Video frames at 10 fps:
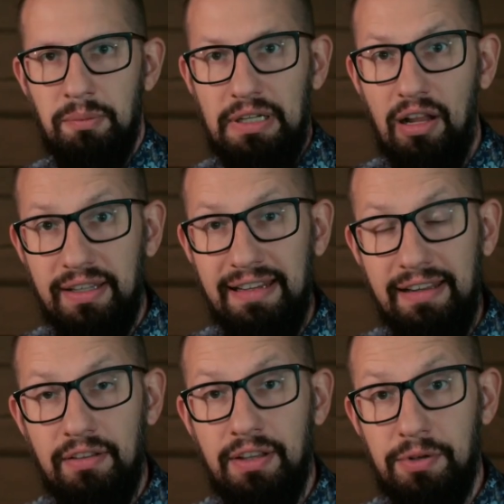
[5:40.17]
But
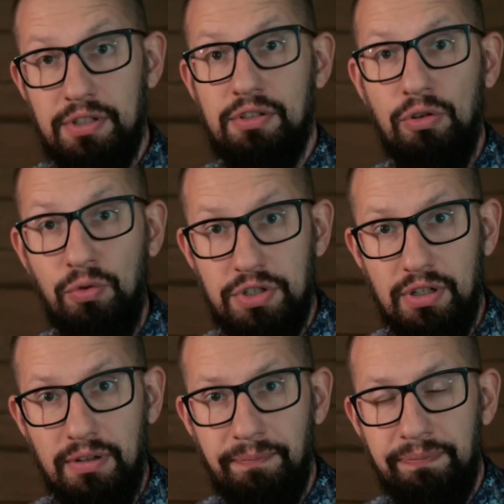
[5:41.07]
luckily there is a
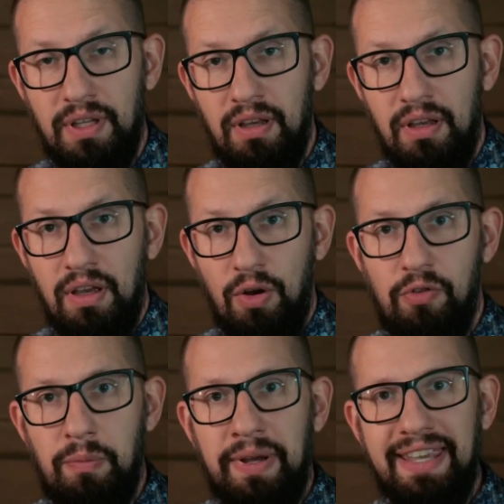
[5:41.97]
solution.
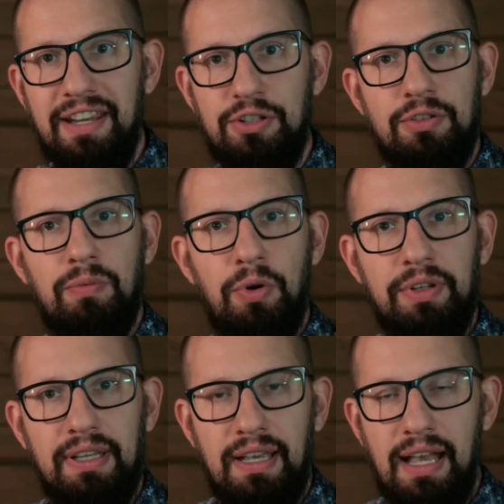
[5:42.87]
Over my years of
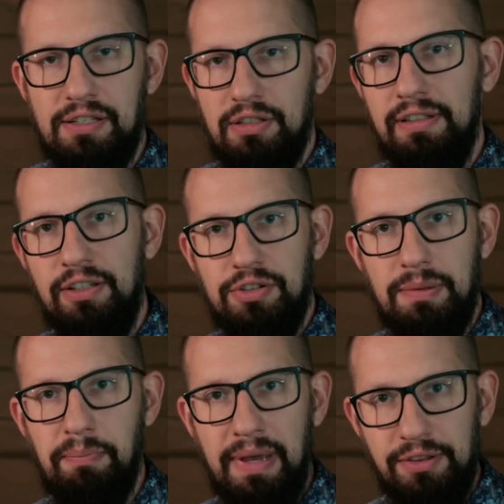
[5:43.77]
working as a
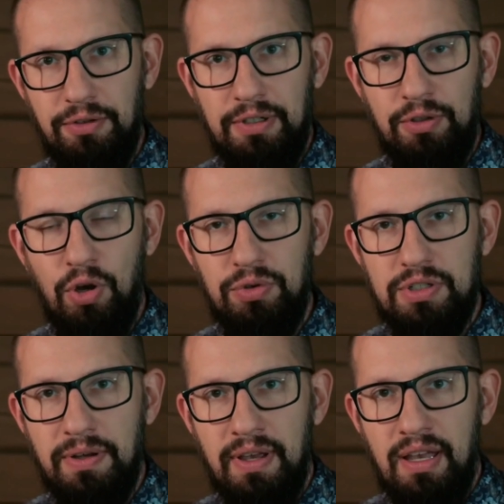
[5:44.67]
leadership mentor and
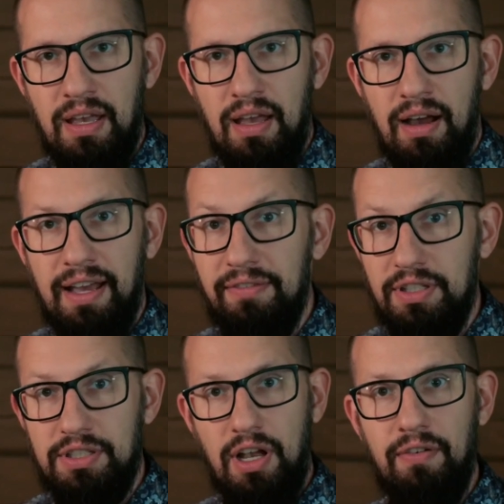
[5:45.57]
coach, I have
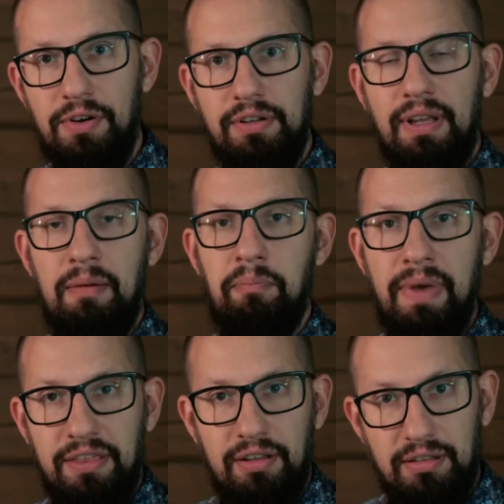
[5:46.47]
discovered a
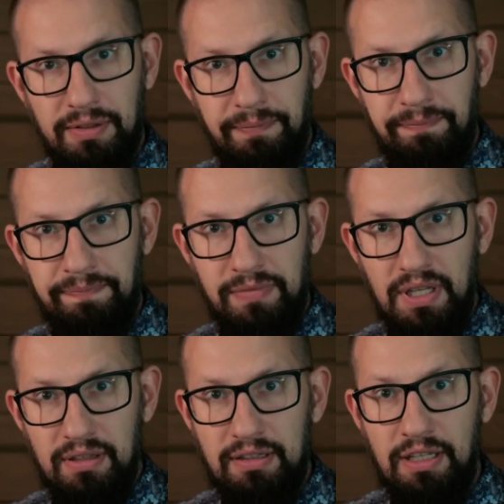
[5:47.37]
method
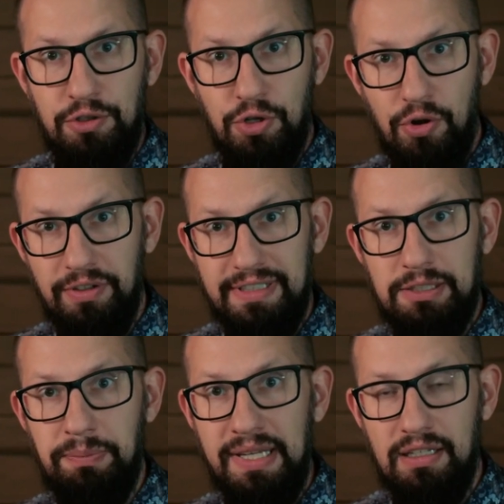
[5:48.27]
that can turn
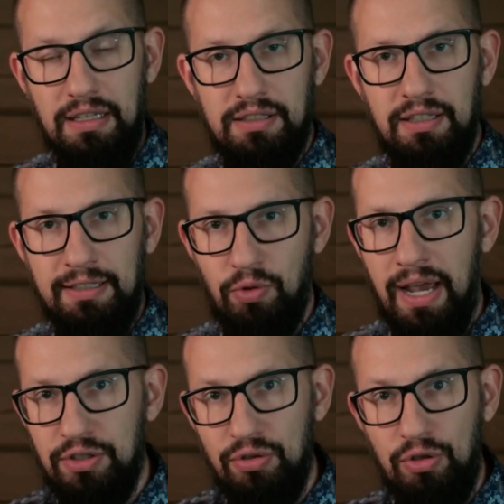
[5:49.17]
these meetings into
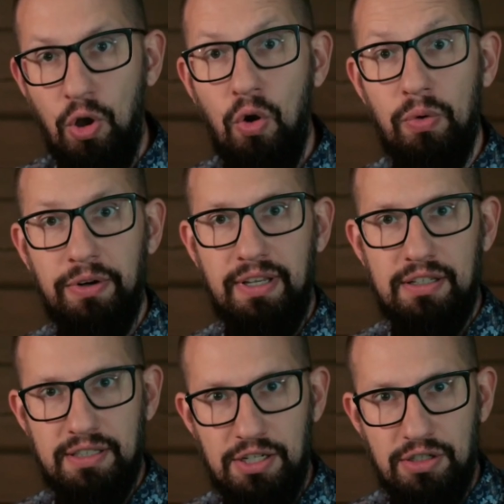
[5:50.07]
actual co-working
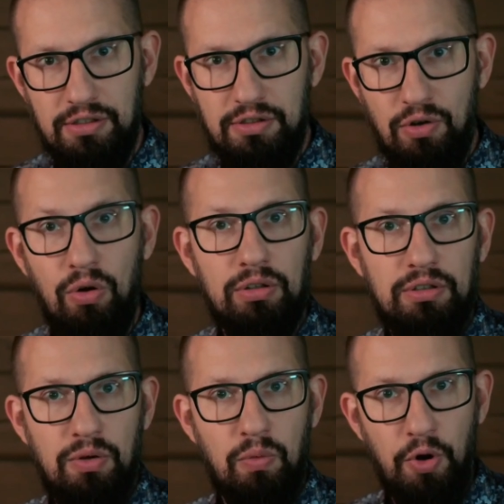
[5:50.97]
sessions
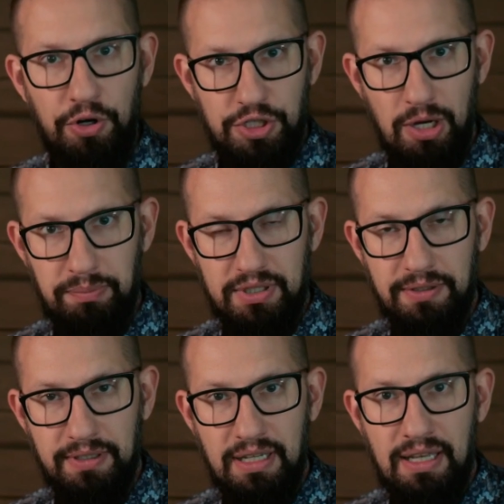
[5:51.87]
called workshops.